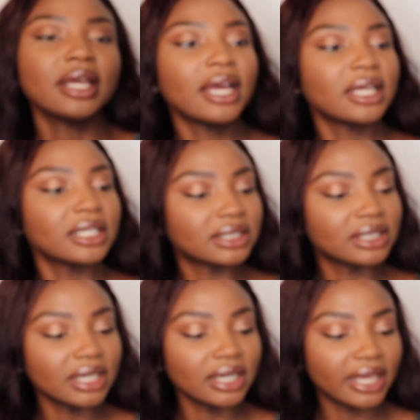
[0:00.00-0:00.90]
Yeah, it's
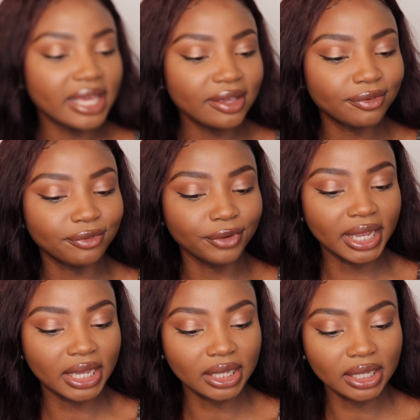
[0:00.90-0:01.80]
the Heat
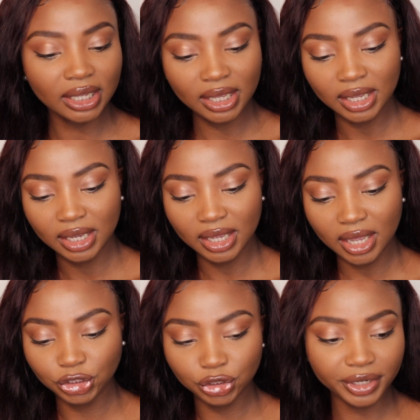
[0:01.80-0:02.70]
Freak
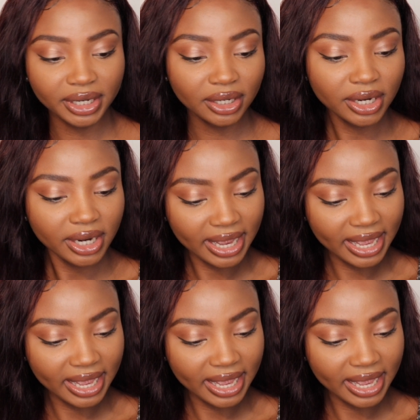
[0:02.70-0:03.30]
straightener,